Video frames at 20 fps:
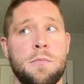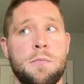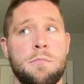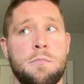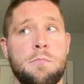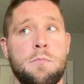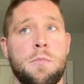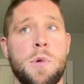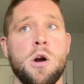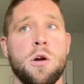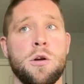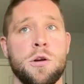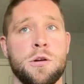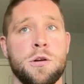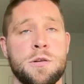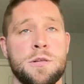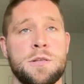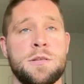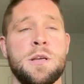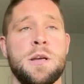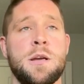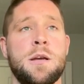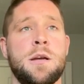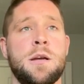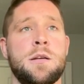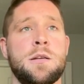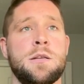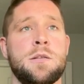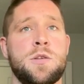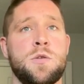markers
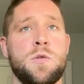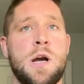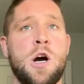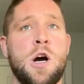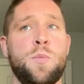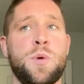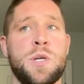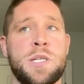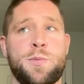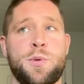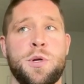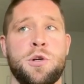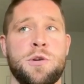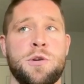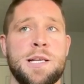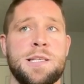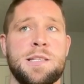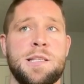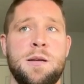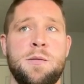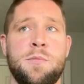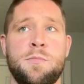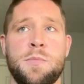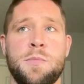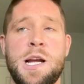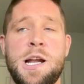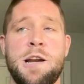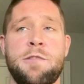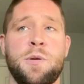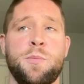to help us progress them
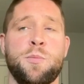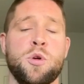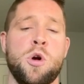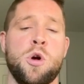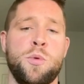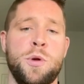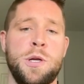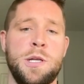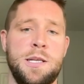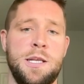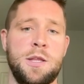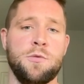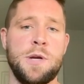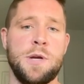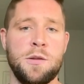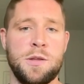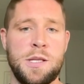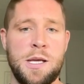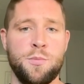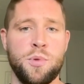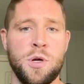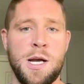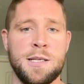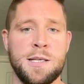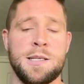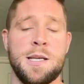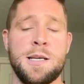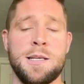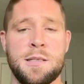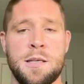kind of appropriately throughout that
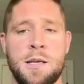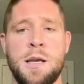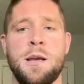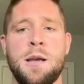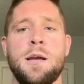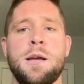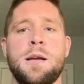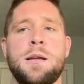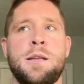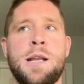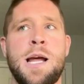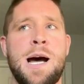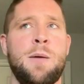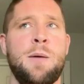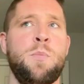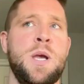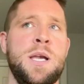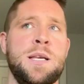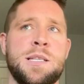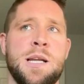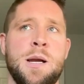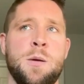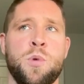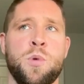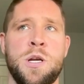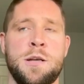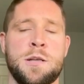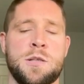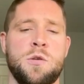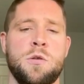process, not based on
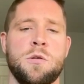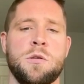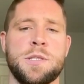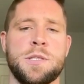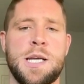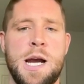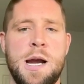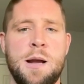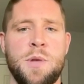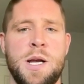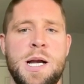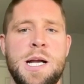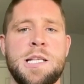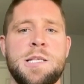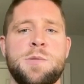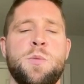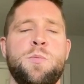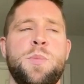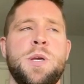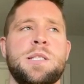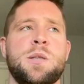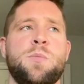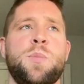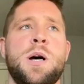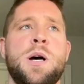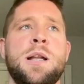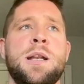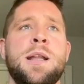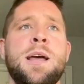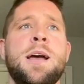prehistorical timelines, but based
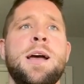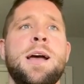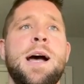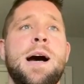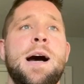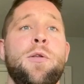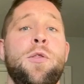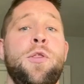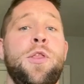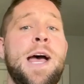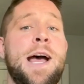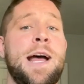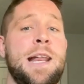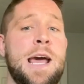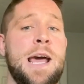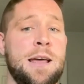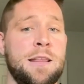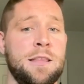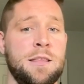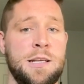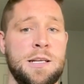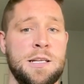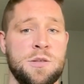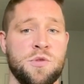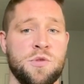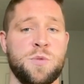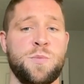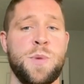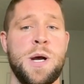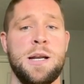upon how that athlete is
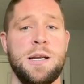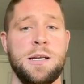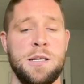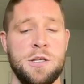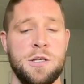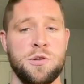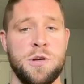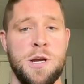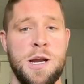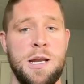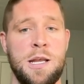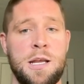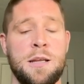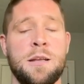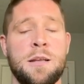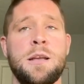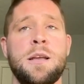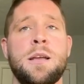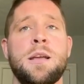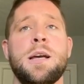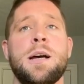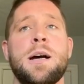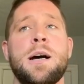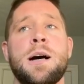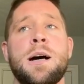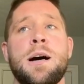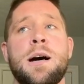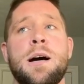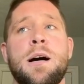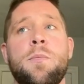responding to training,
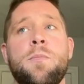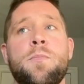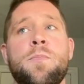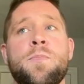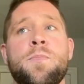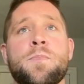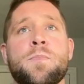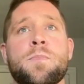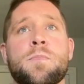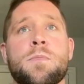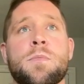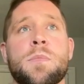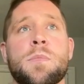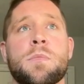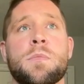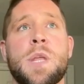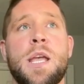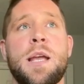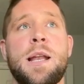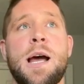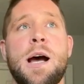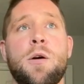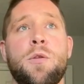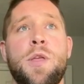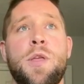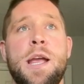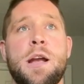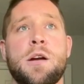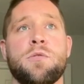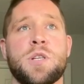um, and how
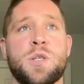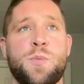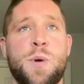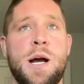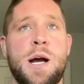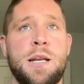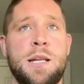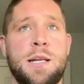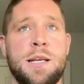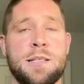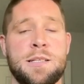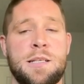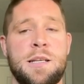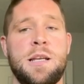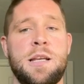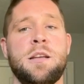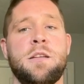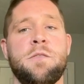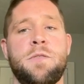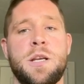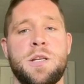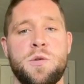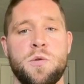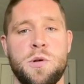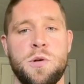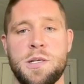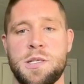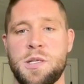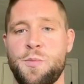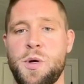they are responding as an
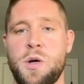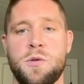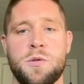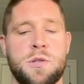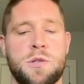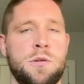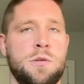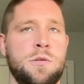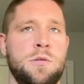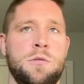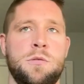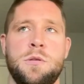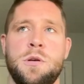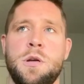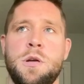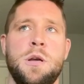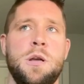individual as opposed to